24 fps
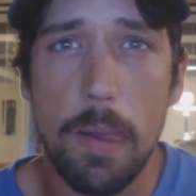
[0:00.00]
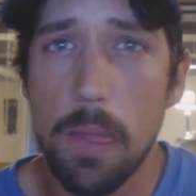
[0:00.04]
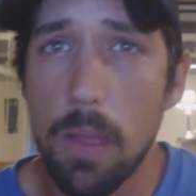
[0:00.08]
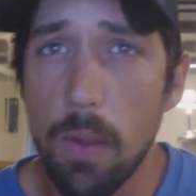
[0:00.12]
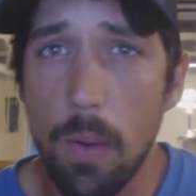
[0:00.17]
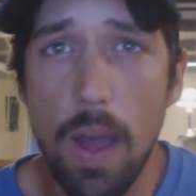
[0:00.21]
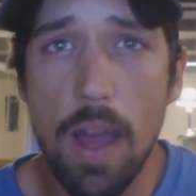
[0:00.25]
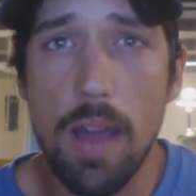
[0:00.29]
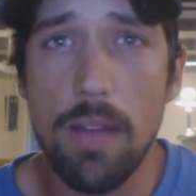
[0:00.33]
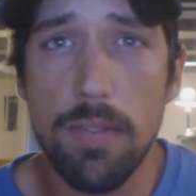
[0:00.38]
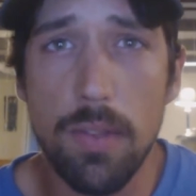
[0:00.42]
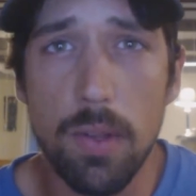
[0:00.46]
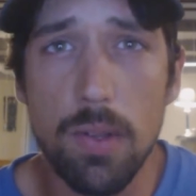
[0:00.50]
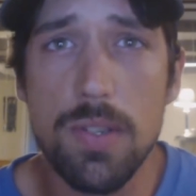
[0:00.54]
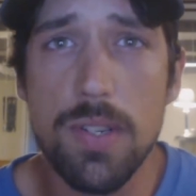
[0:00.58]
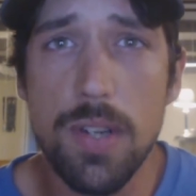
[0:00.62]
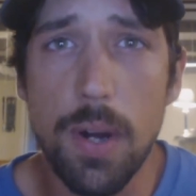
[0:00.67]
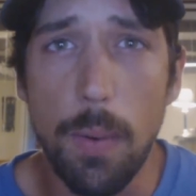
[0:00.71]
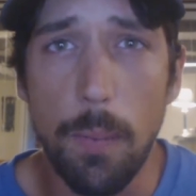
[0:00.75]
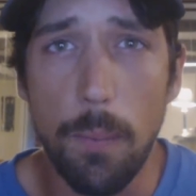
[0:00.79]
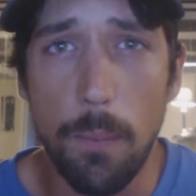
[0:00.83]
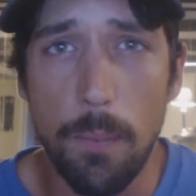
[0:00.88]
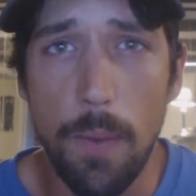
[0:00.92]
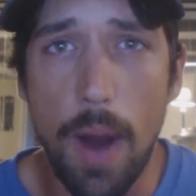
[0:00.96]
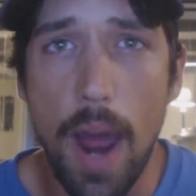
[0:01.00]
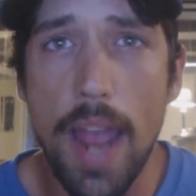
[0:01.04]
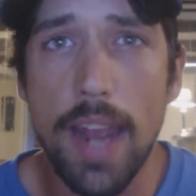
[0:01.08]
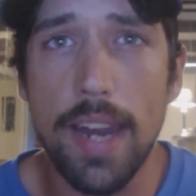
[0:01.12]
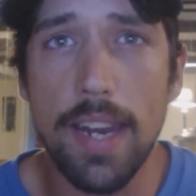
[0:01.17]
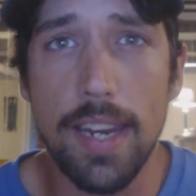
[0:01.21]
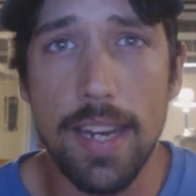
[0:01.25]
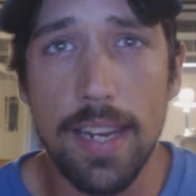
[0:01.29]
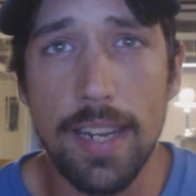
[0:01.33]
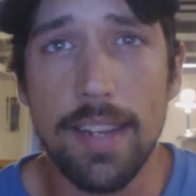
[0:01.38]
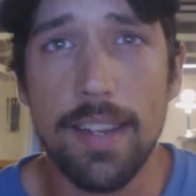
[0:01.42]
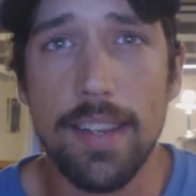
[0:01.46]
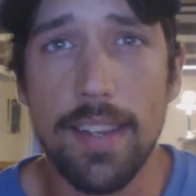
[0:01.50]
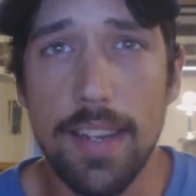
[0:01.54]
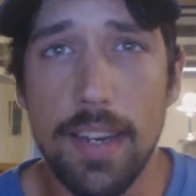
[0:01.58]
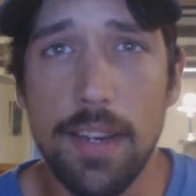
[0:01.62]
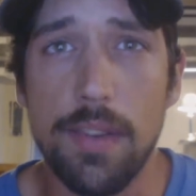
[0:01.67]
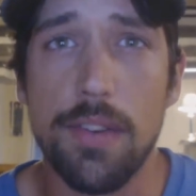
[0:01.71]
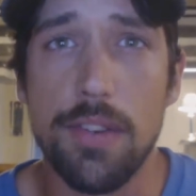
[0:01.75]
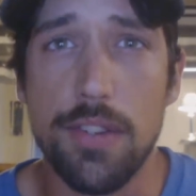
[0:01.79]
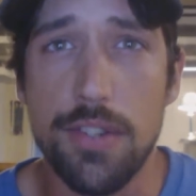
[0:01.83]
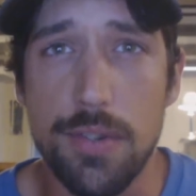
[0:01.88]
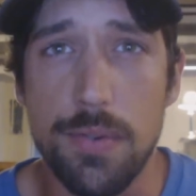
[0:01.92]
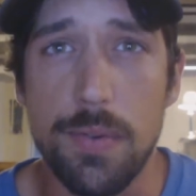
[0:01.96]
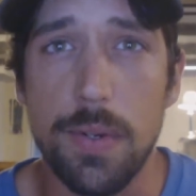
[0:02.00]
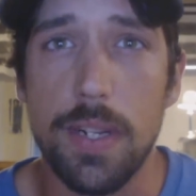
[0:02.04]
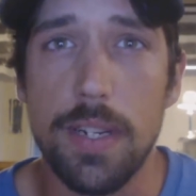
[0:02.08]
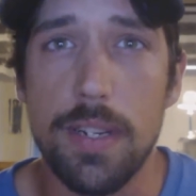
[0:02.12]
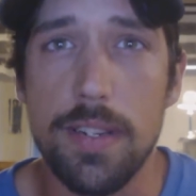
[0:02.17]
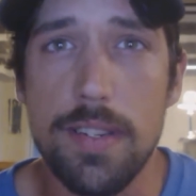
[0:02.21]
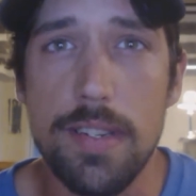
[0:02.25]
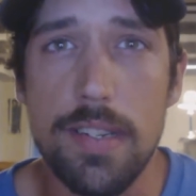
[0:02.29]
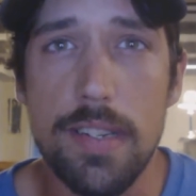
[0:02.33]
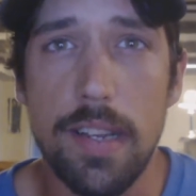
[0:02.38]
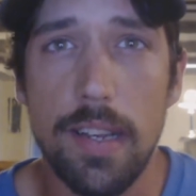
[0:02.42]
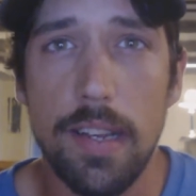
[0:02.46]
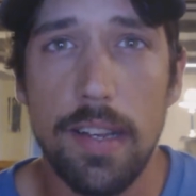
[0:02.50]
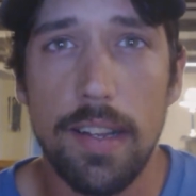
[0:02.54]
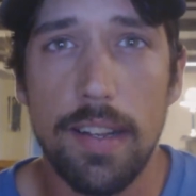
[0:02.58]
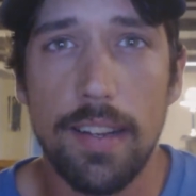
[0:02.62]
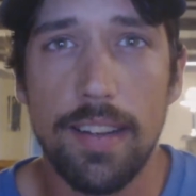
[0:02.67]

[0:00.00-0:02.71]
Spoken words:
They'll start rioting in the streets.